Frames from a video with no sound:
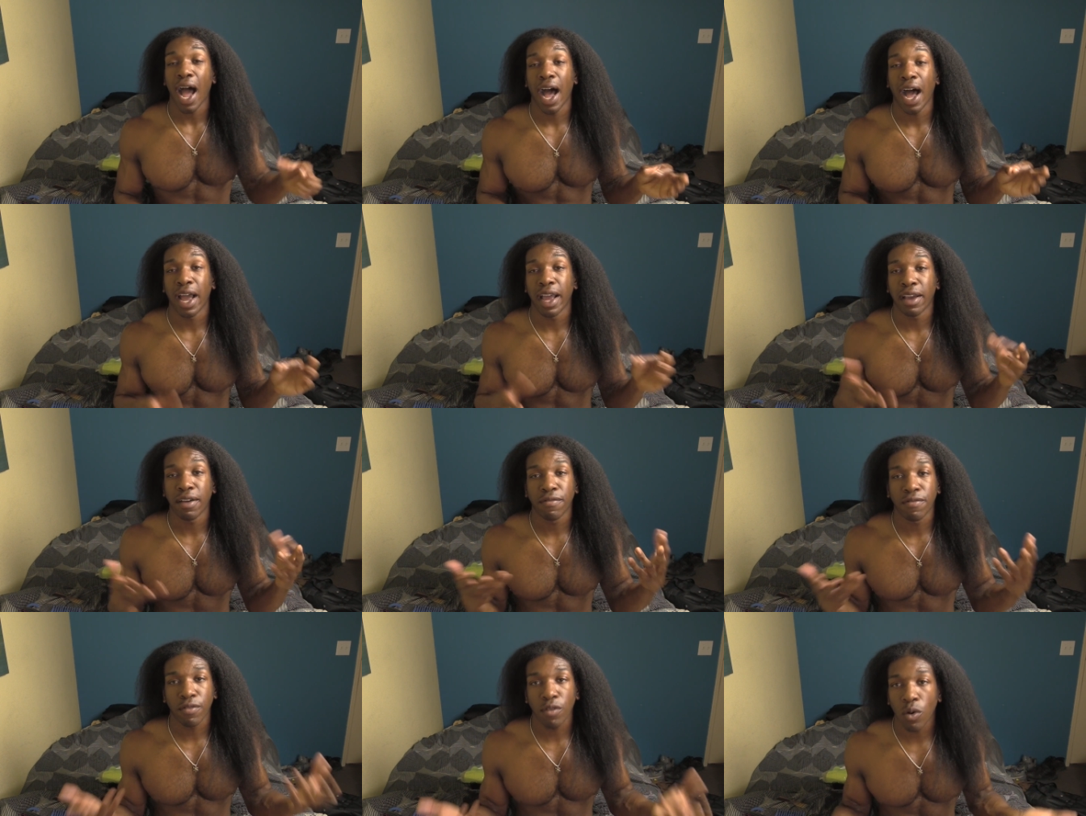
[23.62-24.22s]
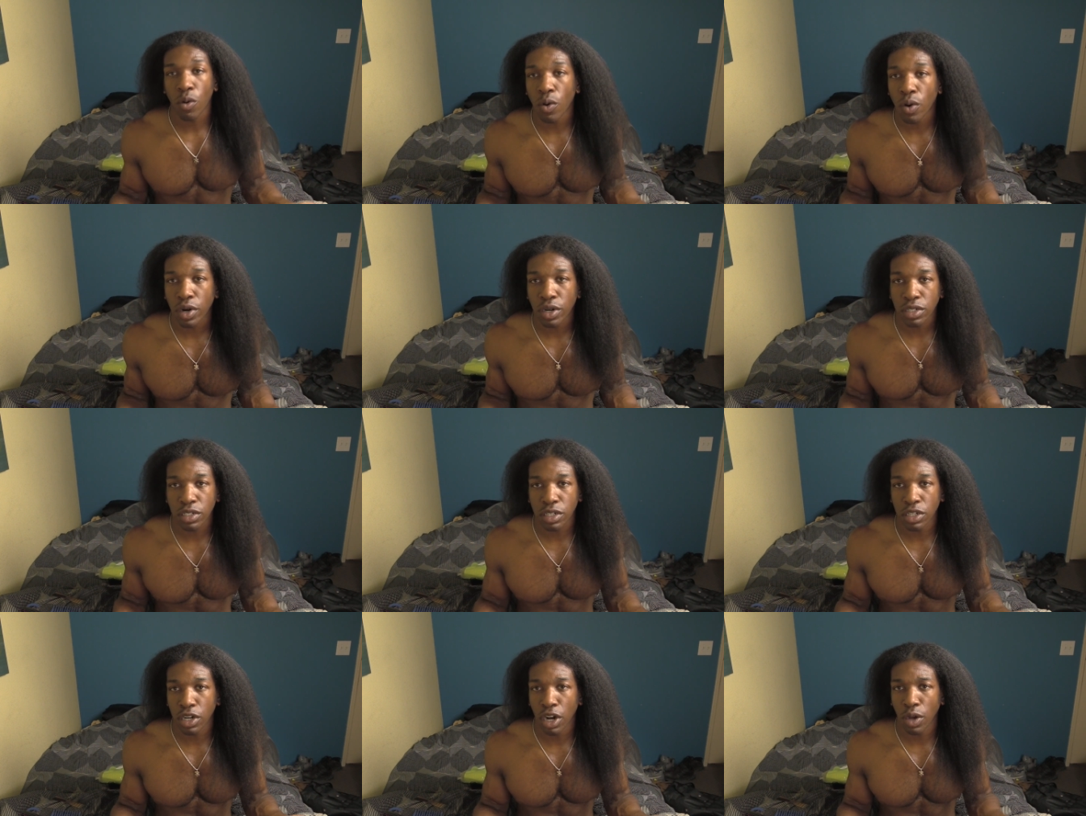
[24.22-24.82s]
I, of
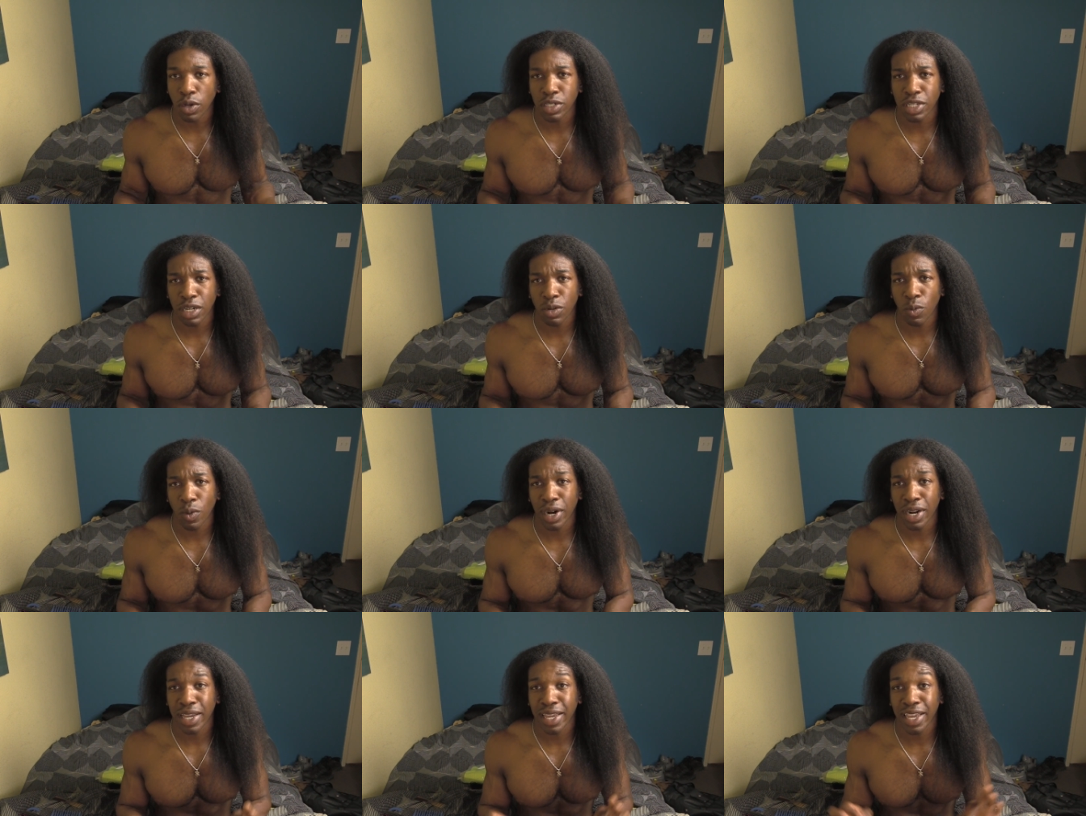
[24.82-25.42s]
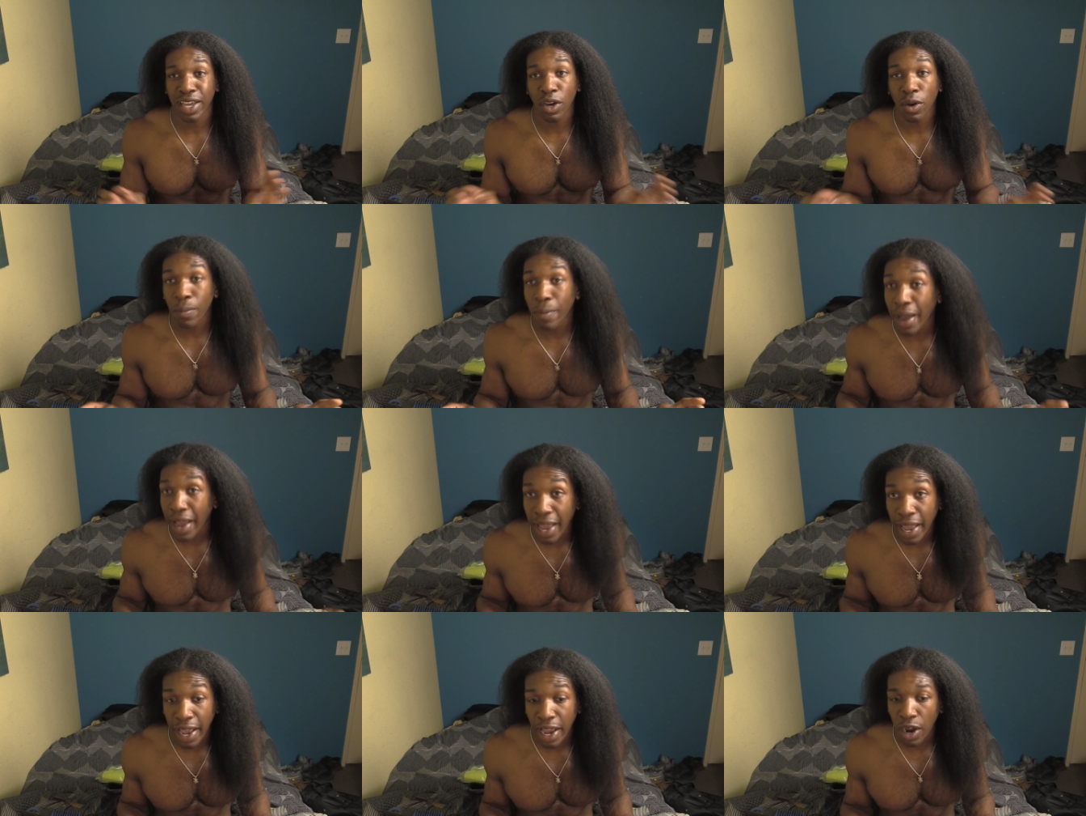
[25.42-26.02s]
course, you know, didn't want to kill
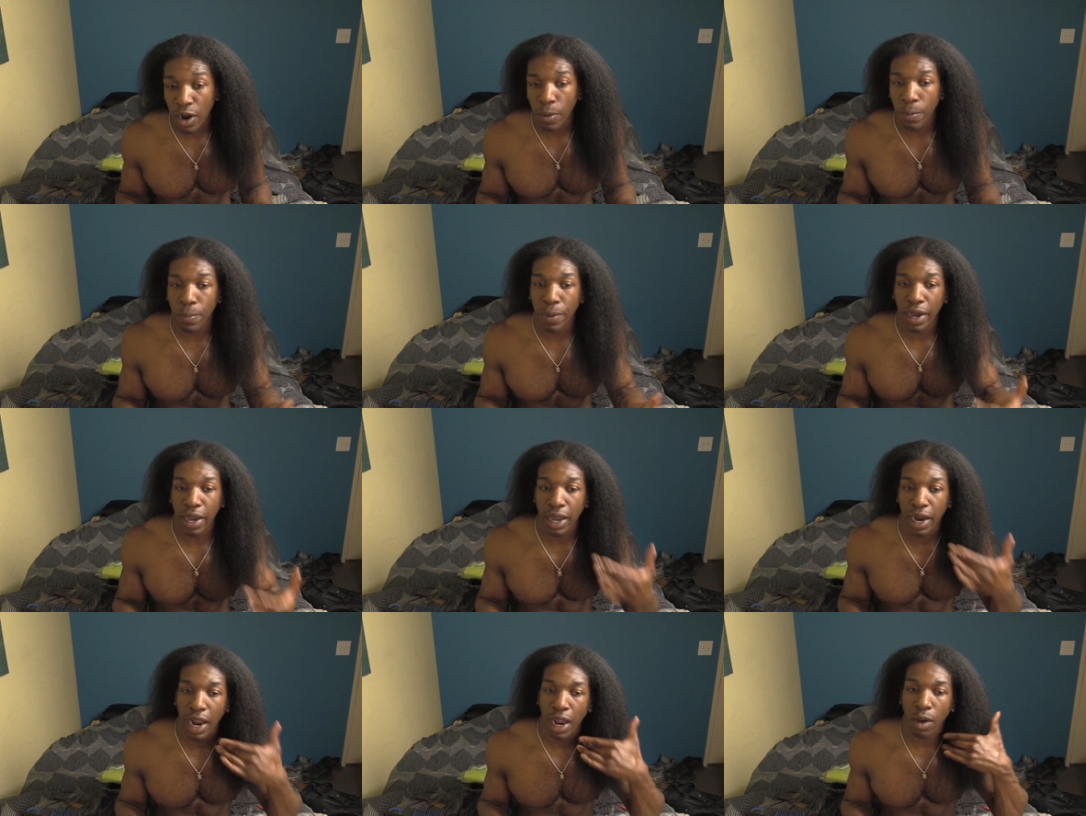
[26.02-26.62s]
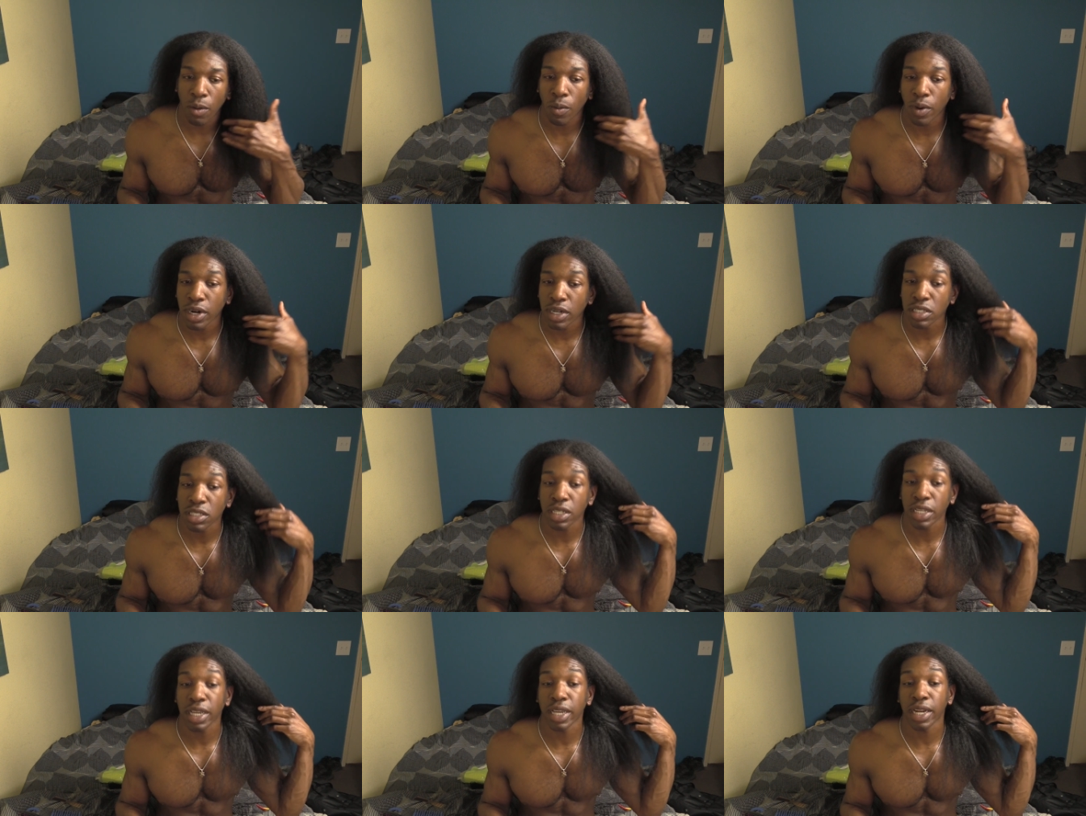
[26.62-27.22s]
my hair, but I
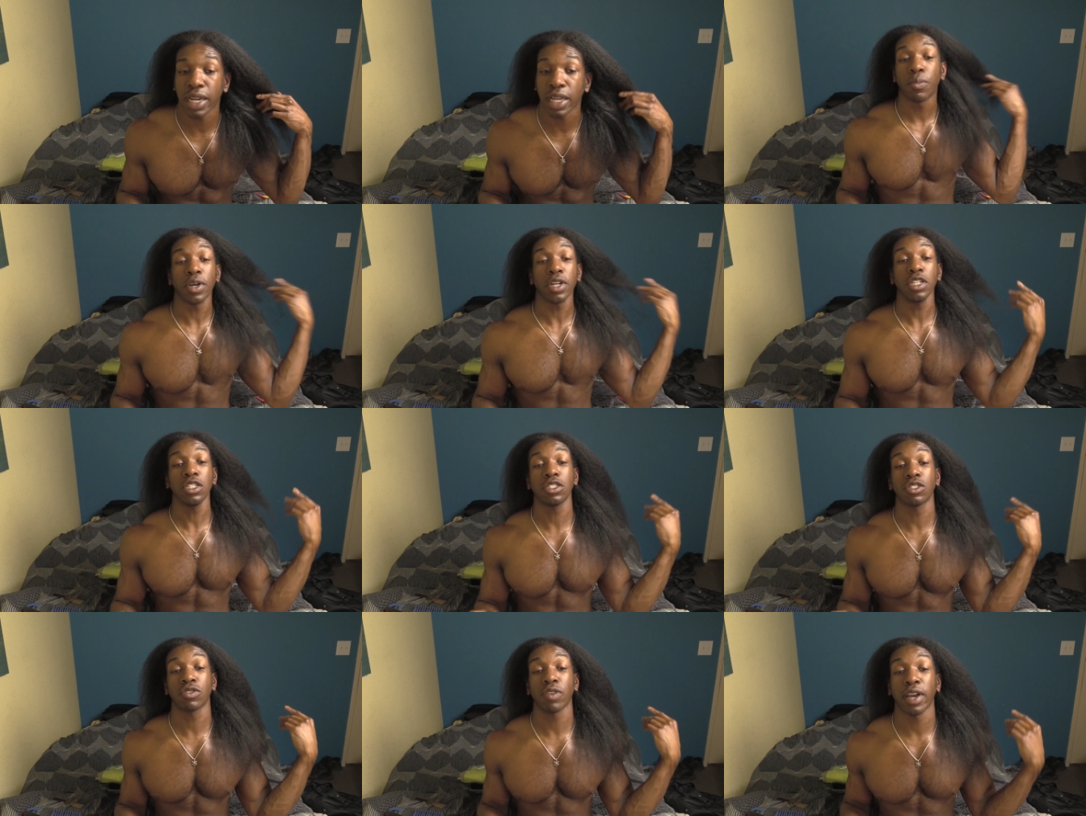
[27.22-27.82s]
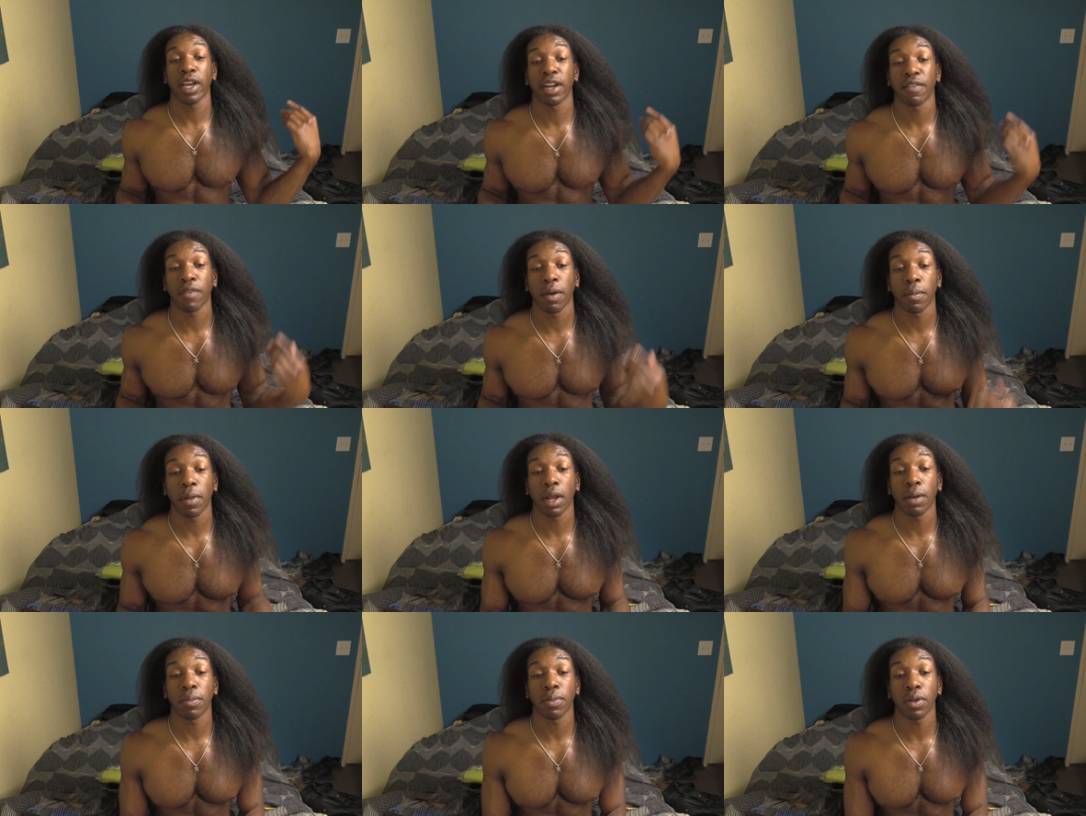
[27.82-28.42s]
wanted to get it pretty straight if
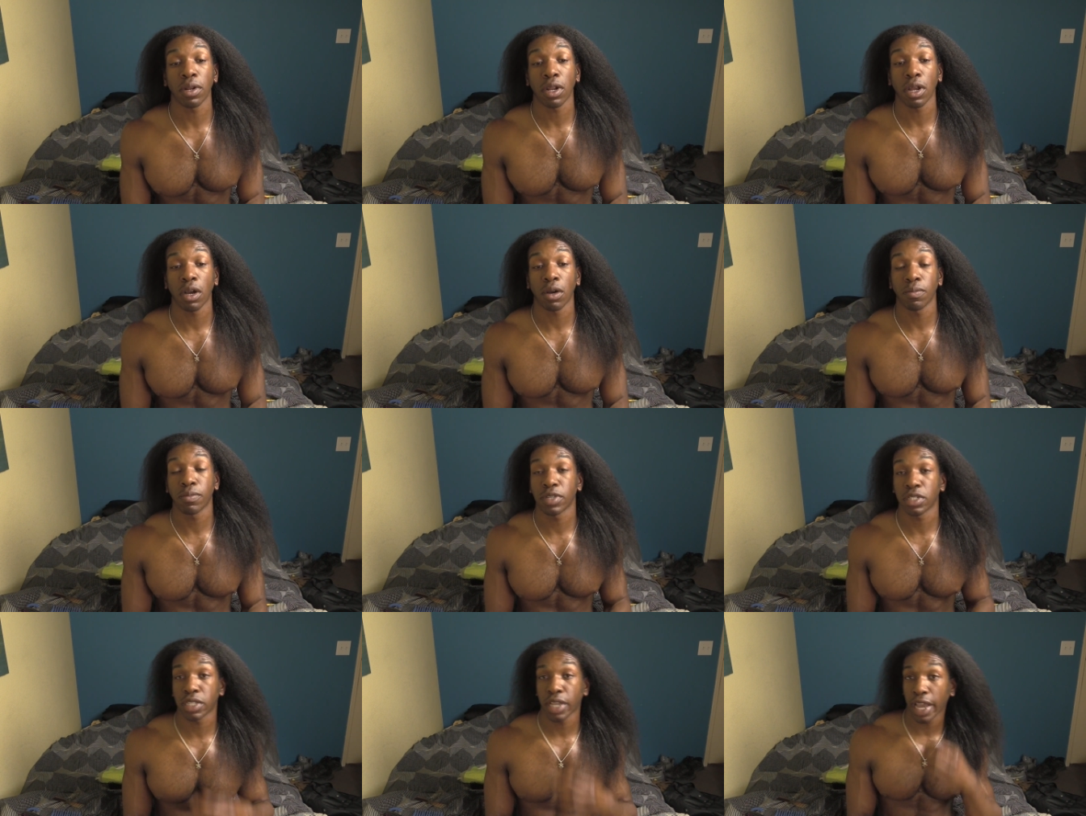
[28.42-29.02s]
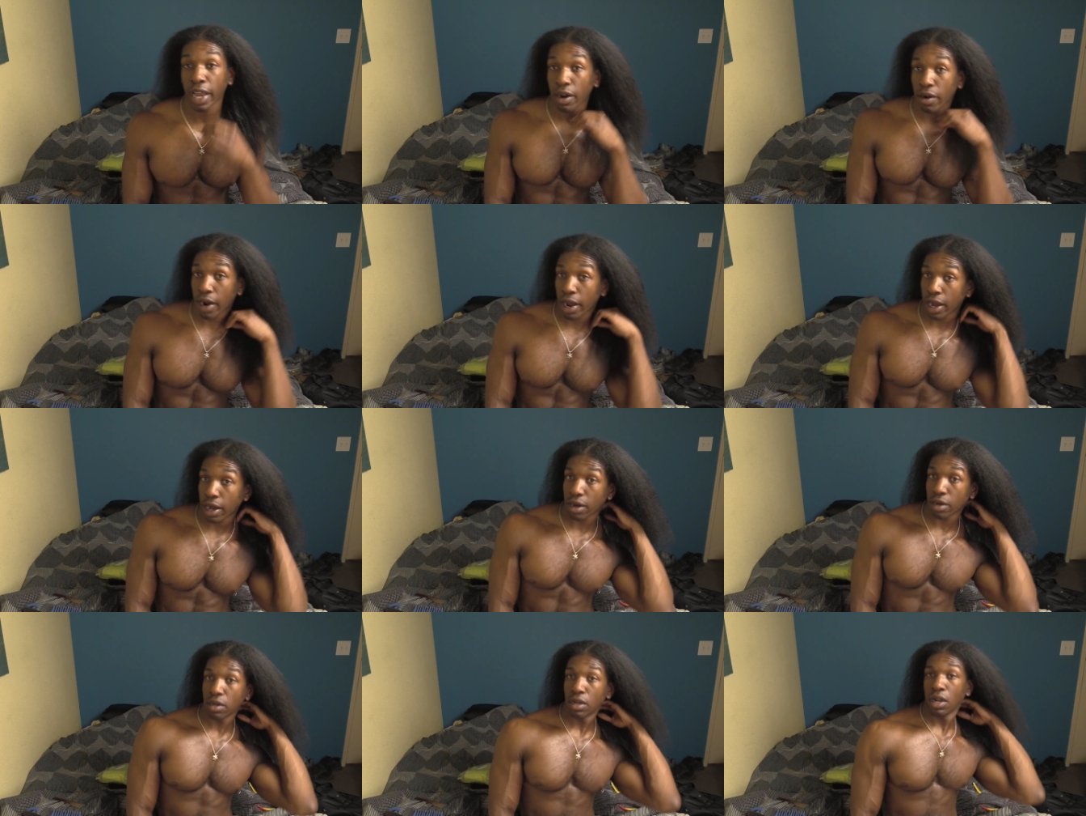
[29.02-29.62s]
I'm gonna blow Miss Hair
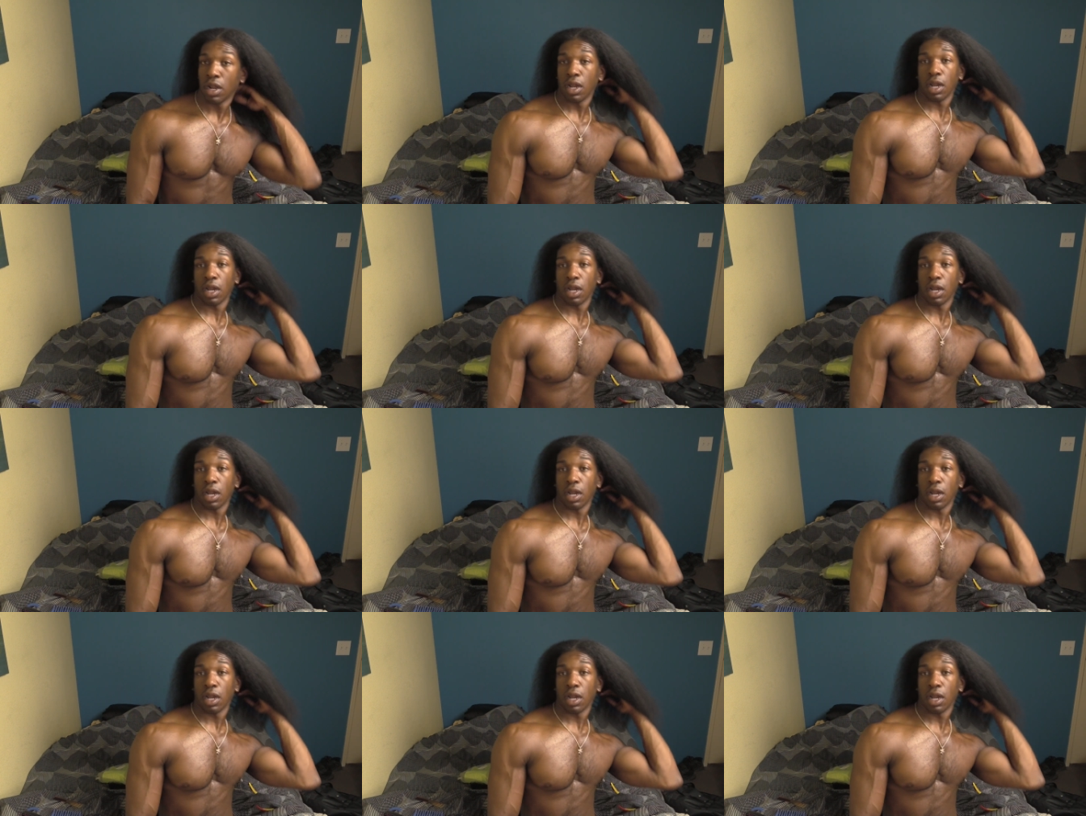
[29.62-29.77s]
out.